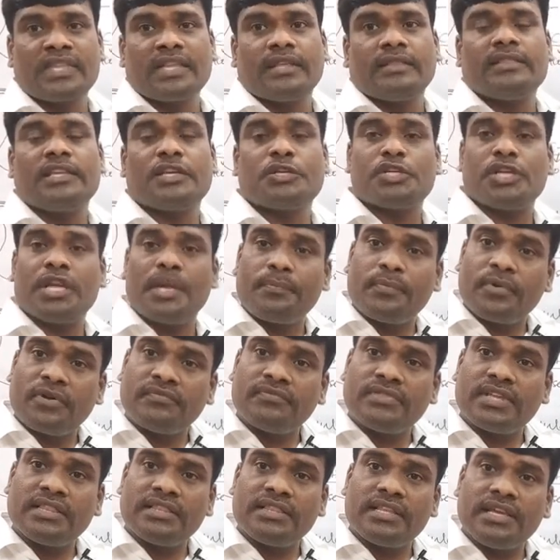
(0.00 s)
the shape
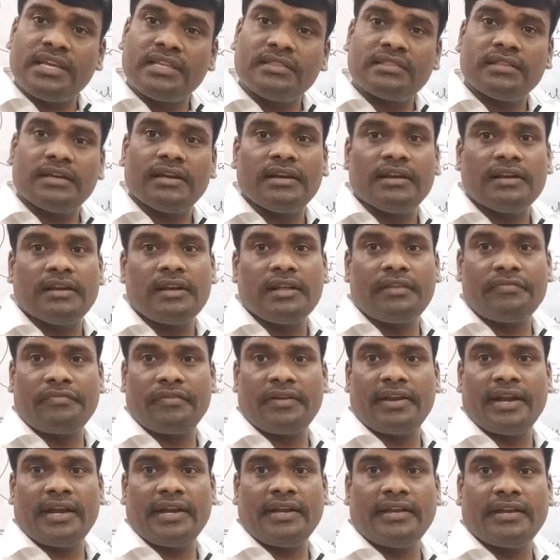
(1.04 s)
of the teeth
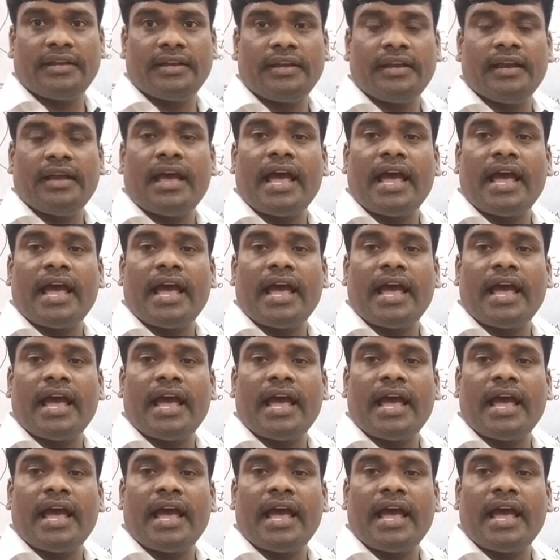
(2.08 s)
different,